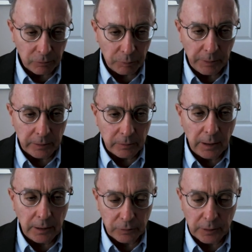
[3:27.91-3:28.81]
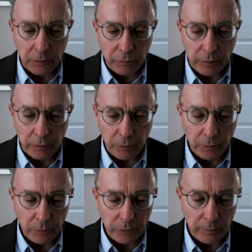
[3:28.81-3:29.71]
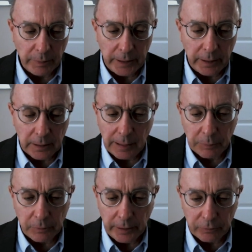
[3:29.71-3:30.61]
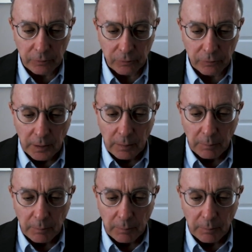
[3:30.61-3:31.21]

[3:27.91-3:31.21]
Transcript: to spread across the country through, through their banking operations,